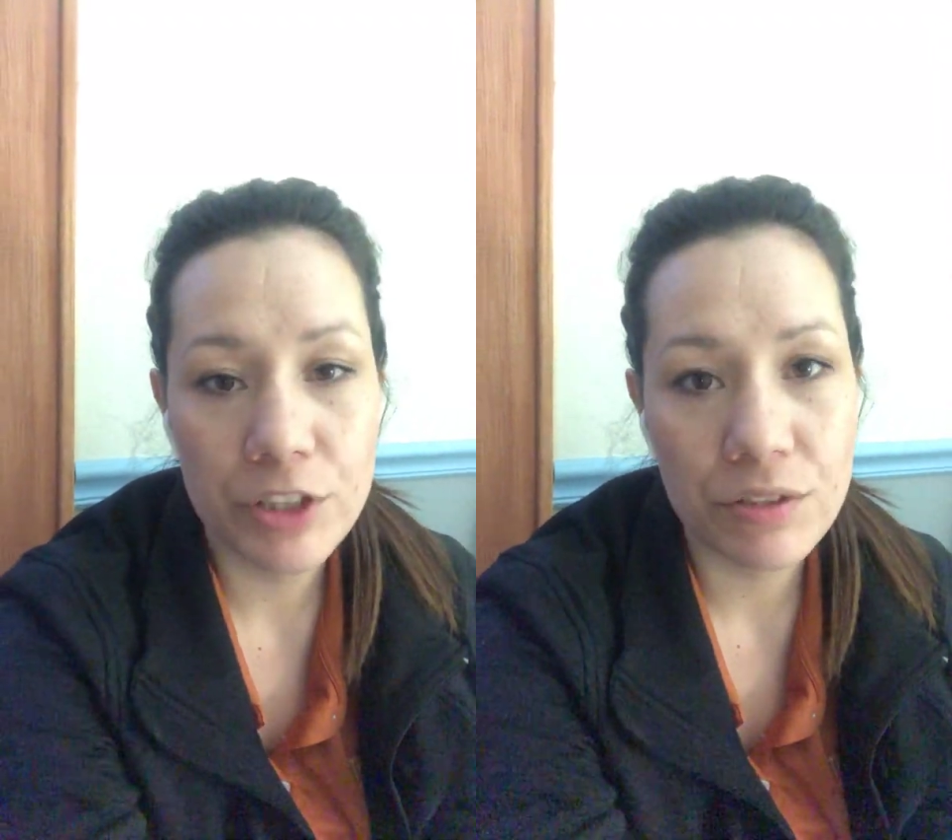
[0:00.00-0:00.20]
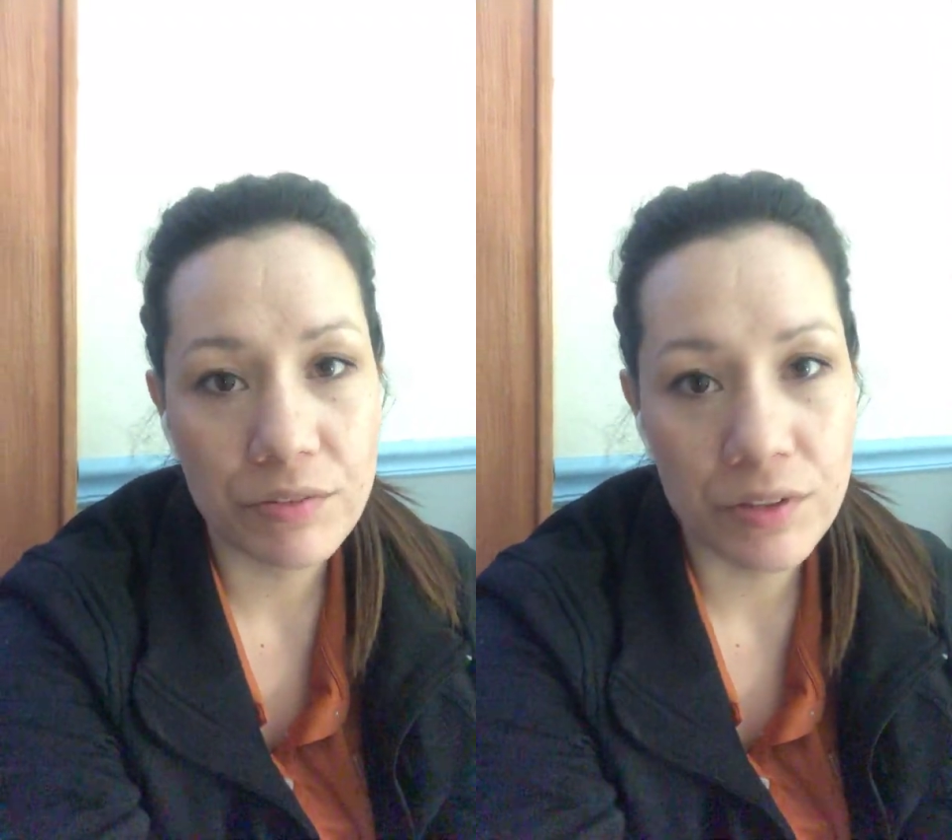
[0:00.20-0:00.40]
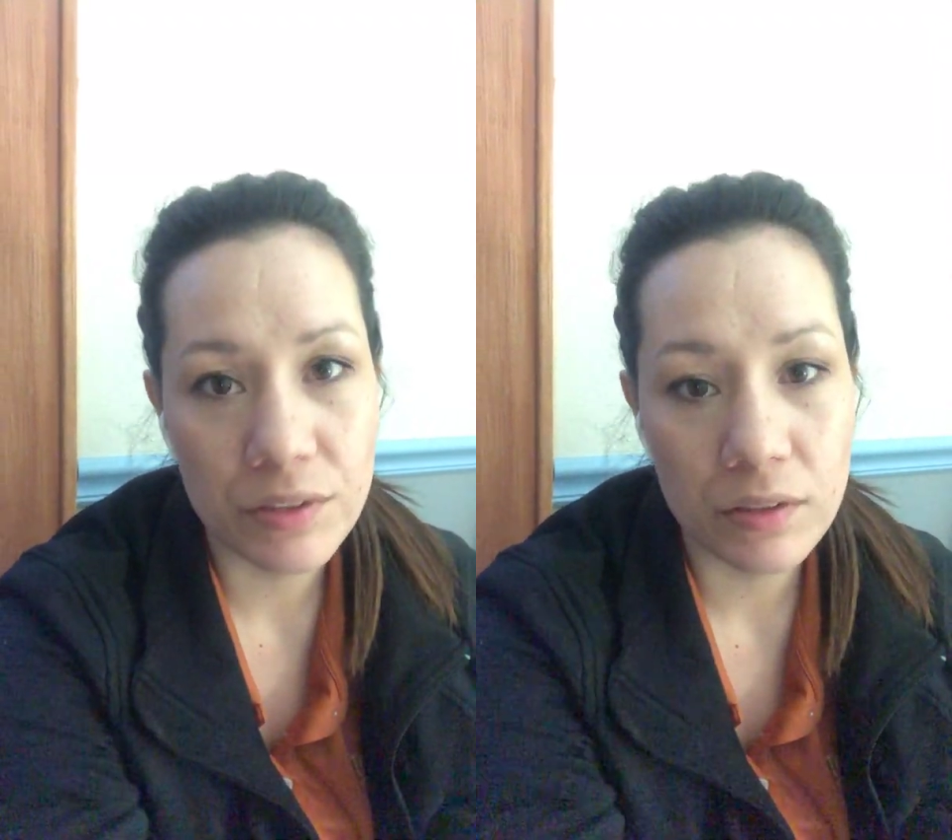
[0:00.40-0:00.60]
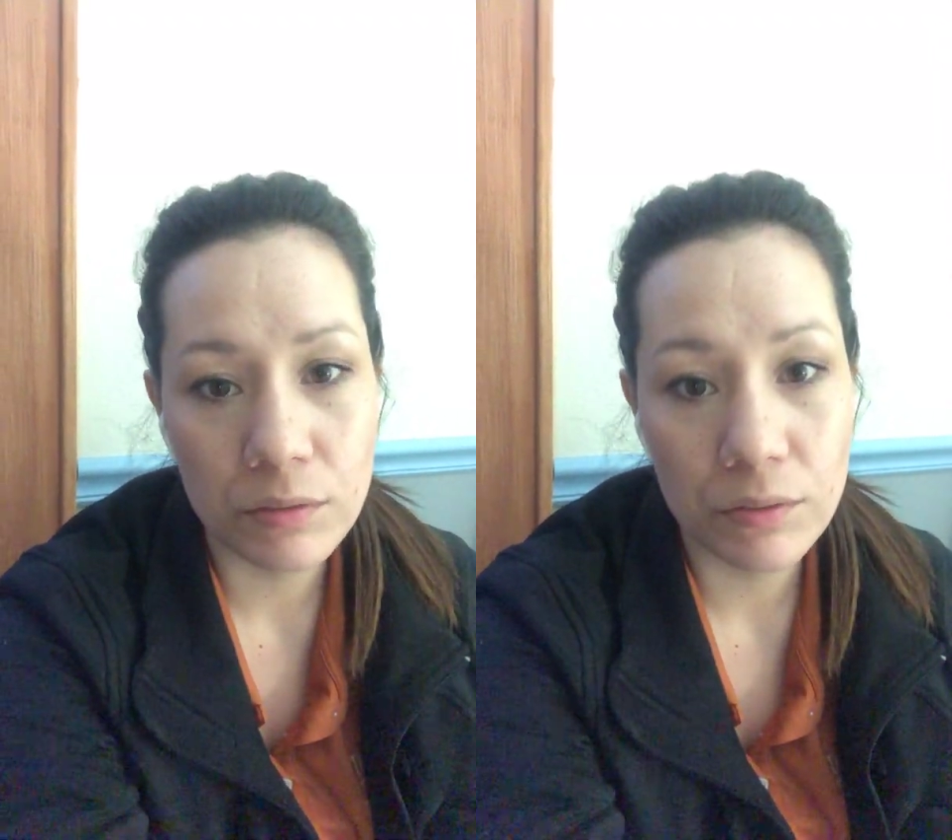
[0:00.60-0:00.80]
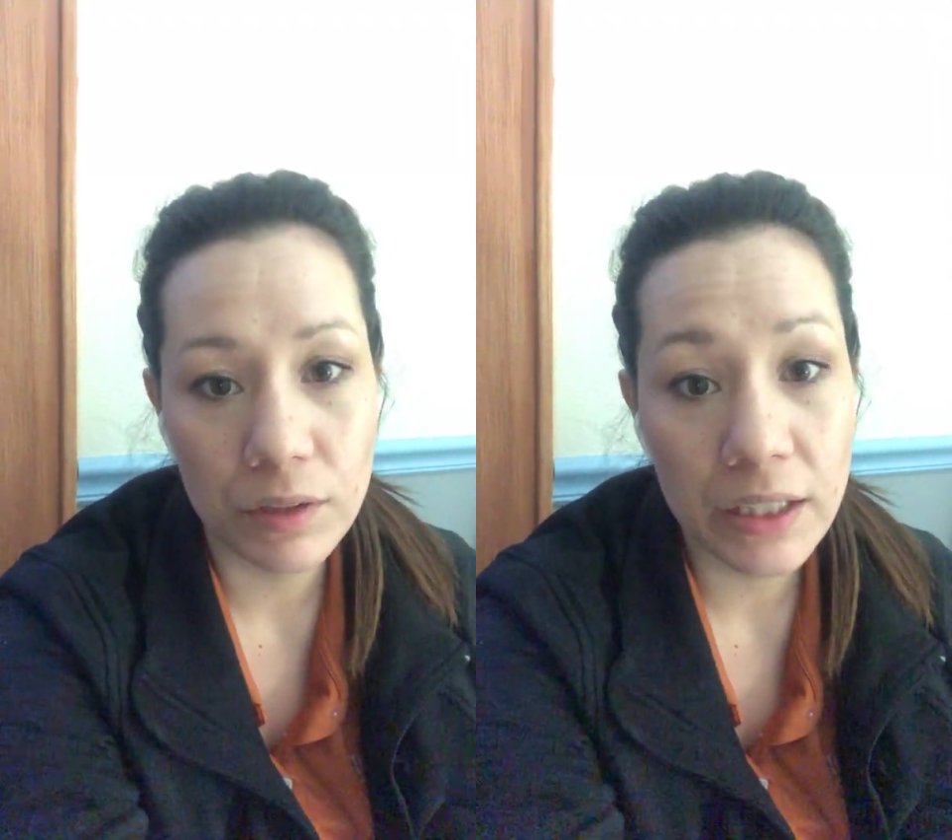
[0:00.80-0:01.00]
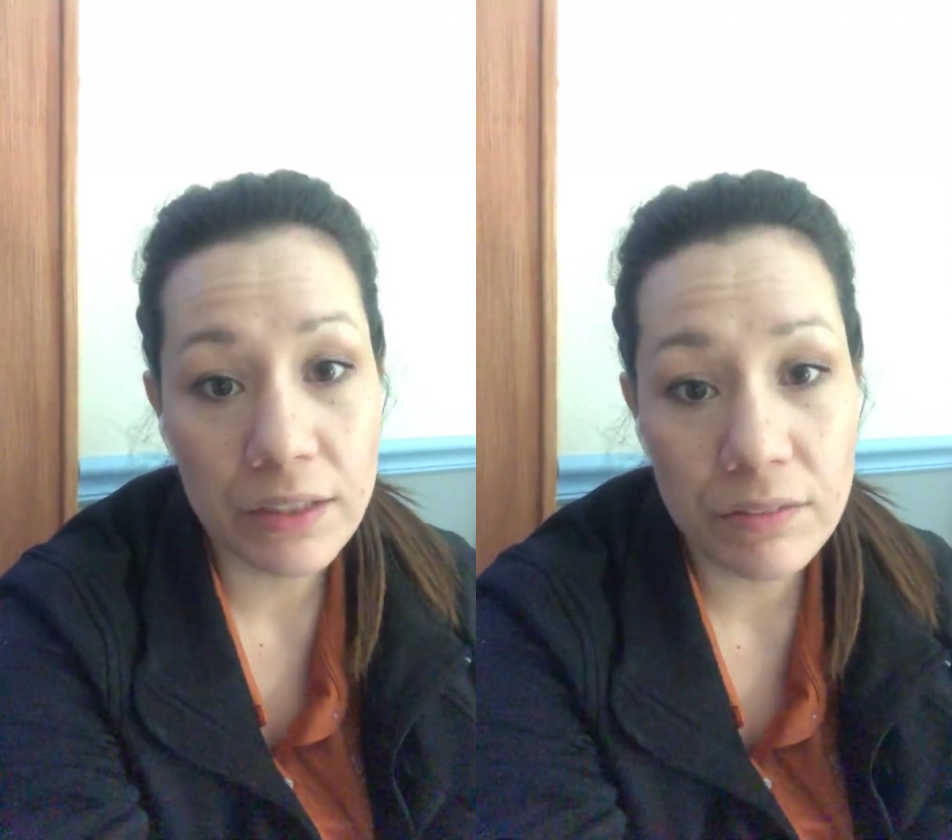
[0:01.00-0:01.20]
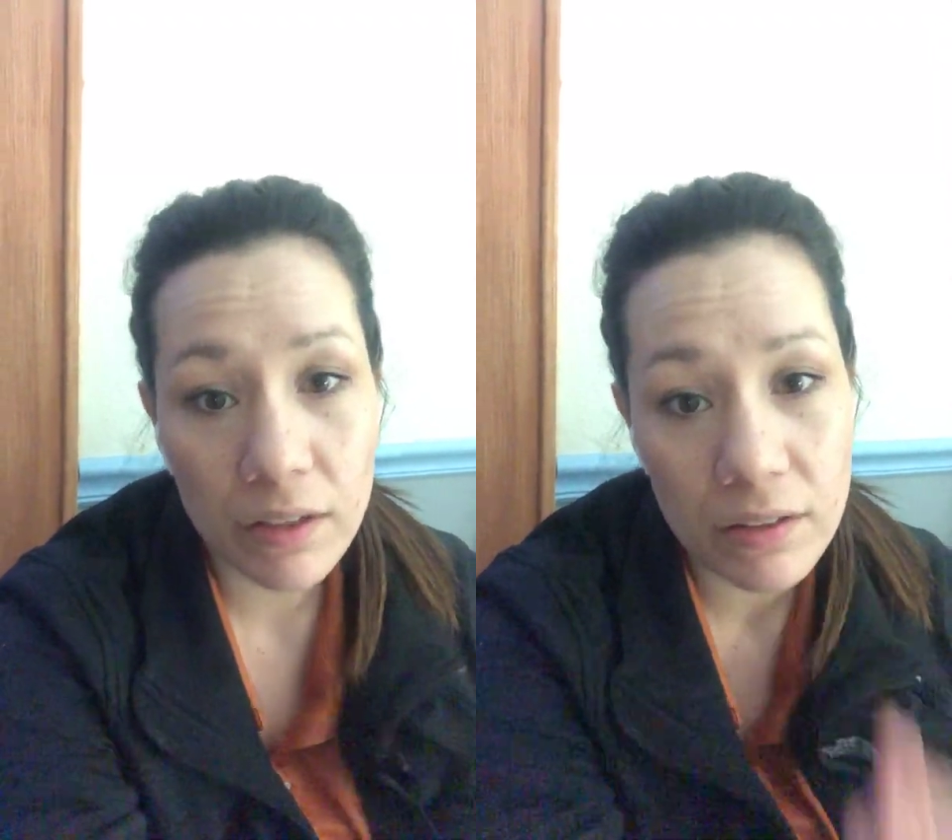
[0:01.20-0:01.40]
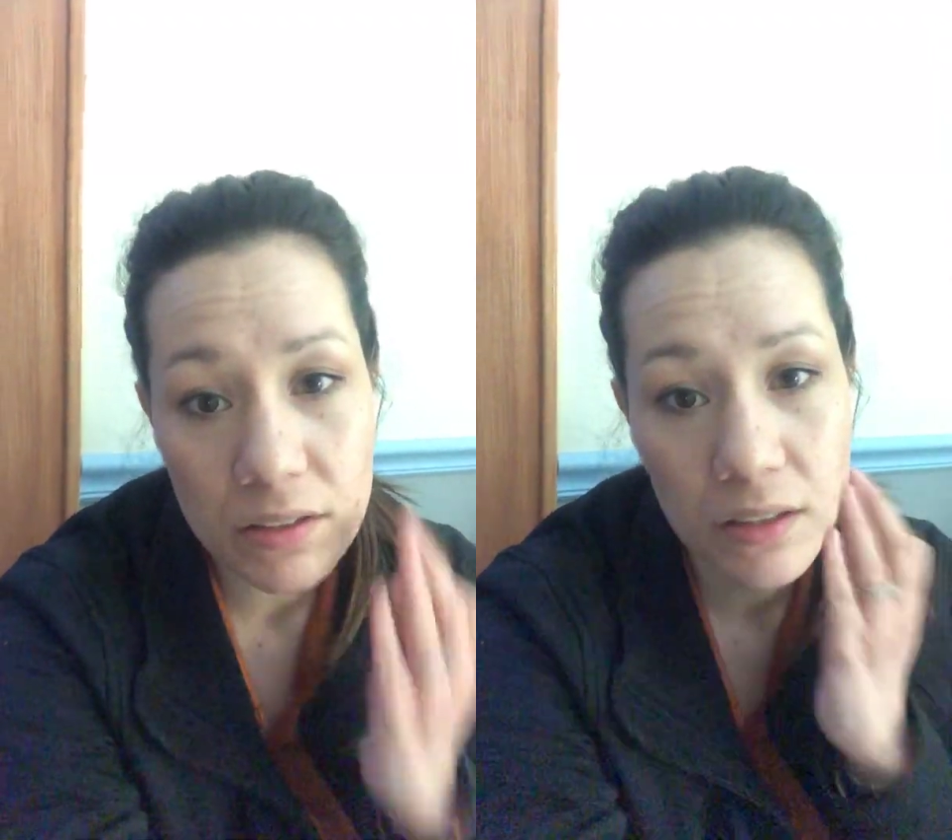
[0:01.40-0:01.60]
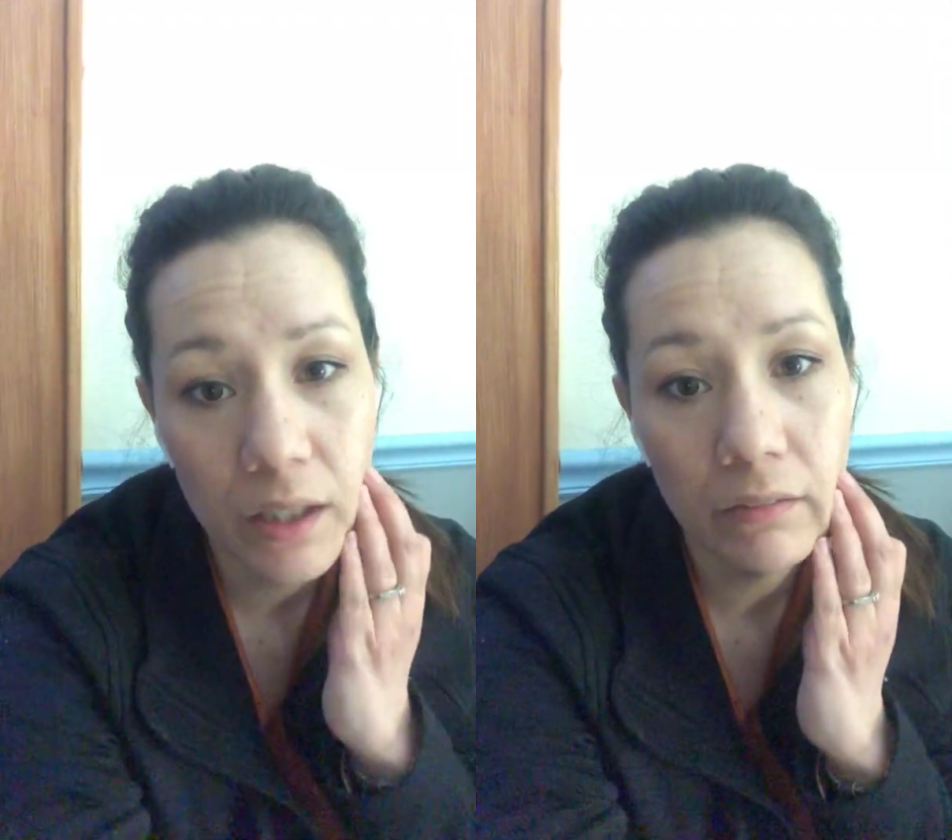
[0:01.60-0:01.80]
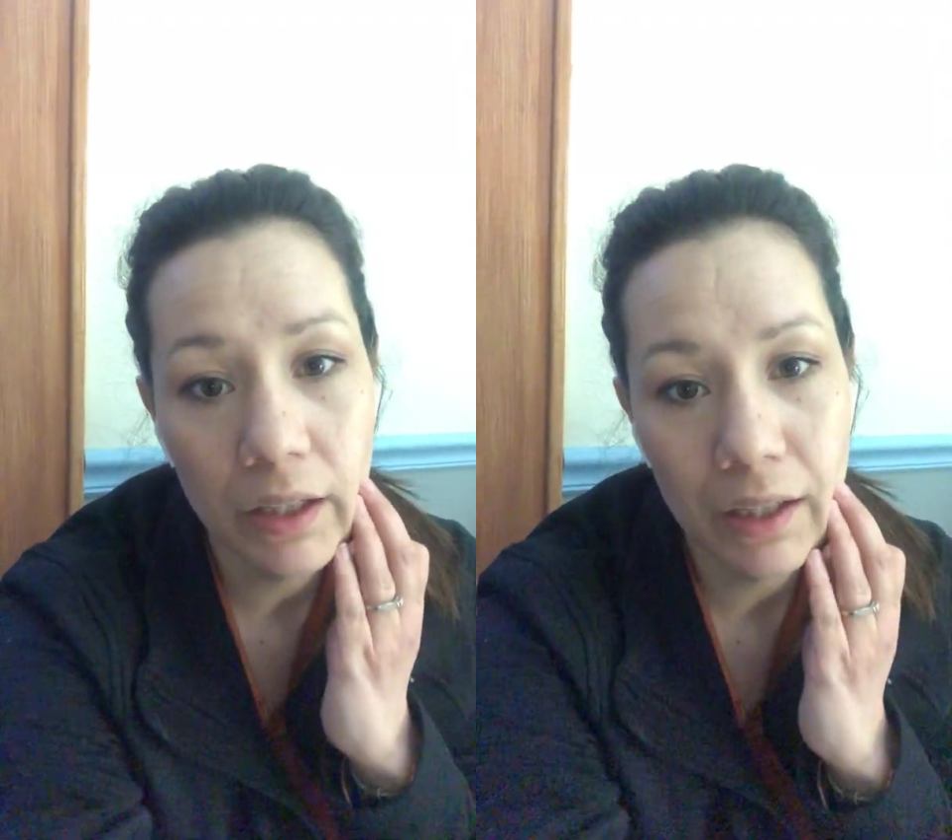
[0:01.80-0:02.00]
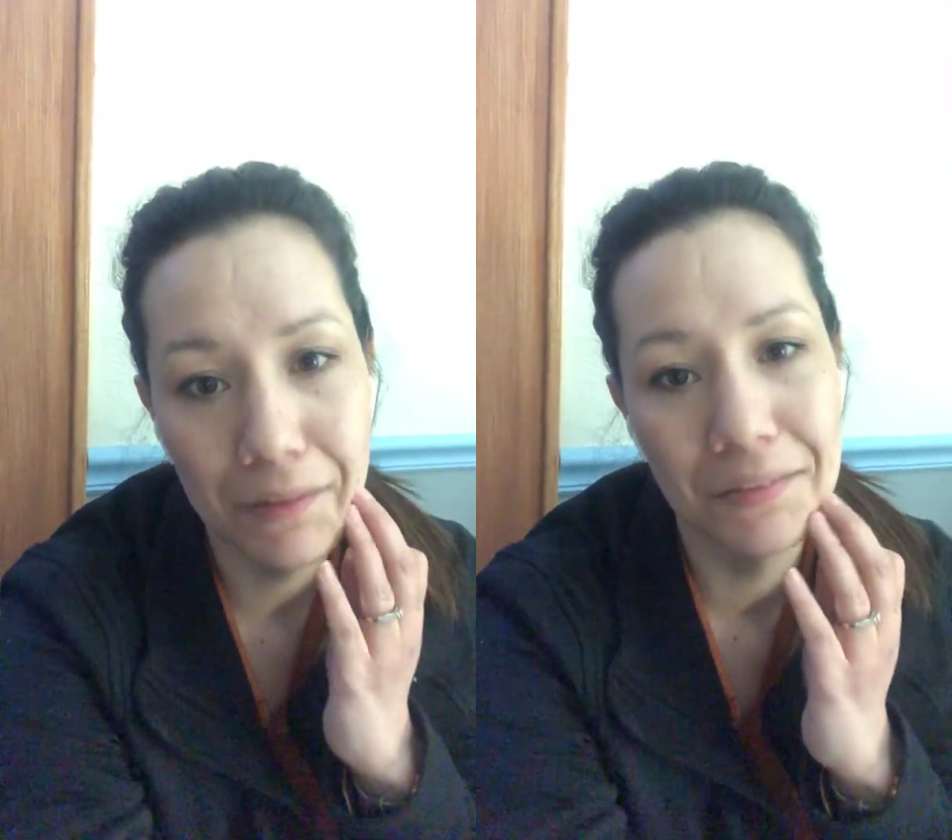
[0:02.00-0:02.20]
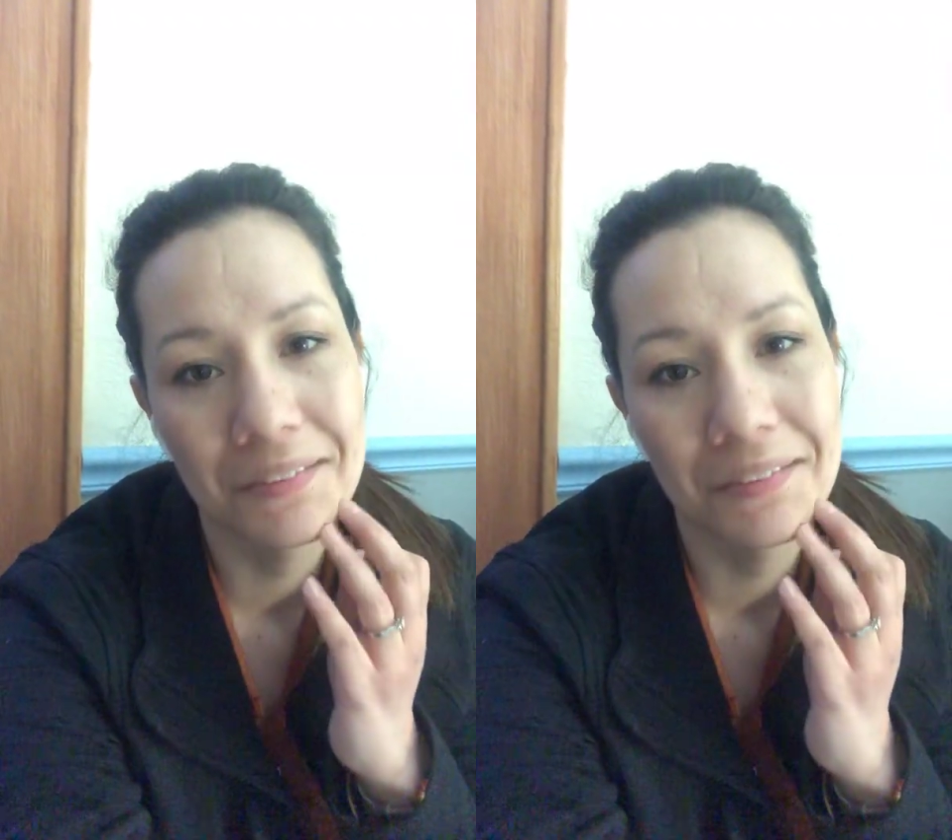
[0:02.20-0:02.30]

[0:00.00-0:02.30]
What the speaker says: it feels a little relieved on this side right now.